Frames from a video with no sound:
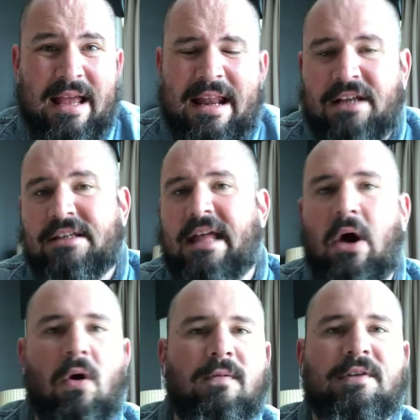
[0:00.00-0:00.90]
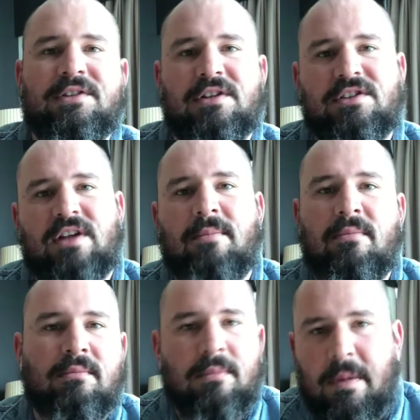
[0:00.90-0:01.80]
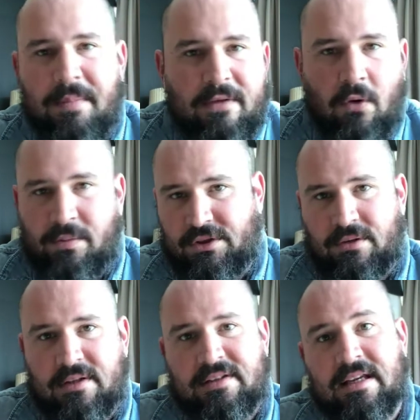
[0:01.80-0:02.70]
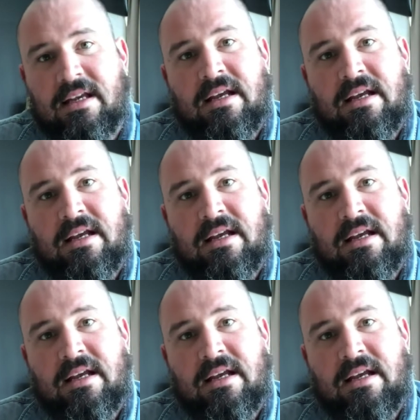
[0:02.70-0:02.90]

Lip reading: and actually that offers a bit of opportunity.